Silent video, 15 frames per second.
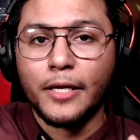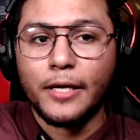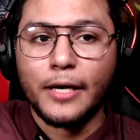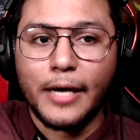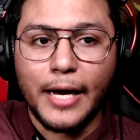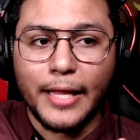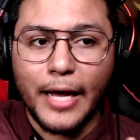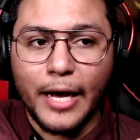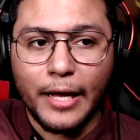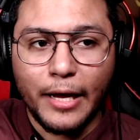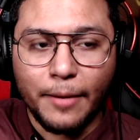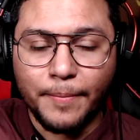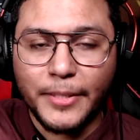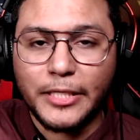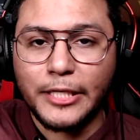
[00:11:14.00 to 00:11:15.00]
a
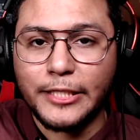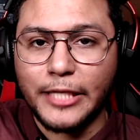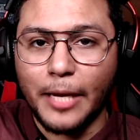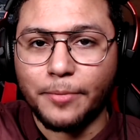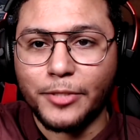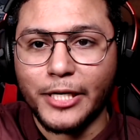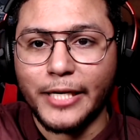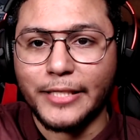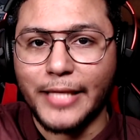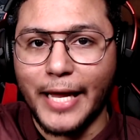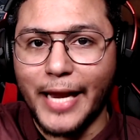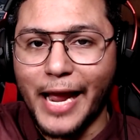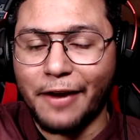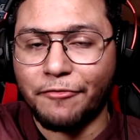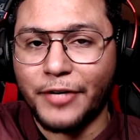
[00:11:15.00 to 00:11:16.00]
misconception is that
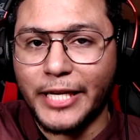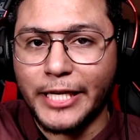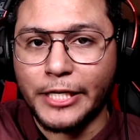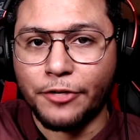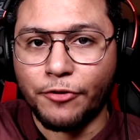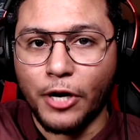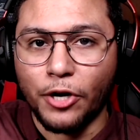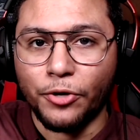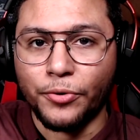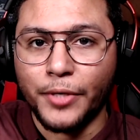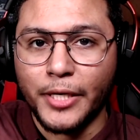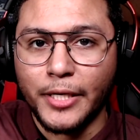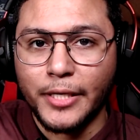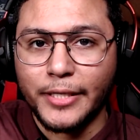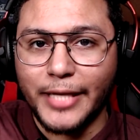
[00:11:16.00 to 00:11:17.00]
every hero
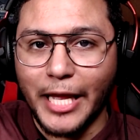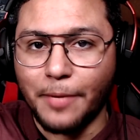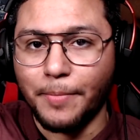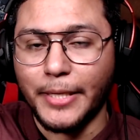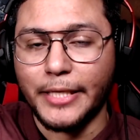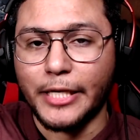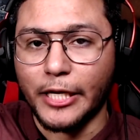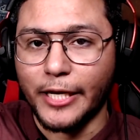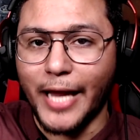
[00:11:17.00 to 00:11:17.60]
can be good.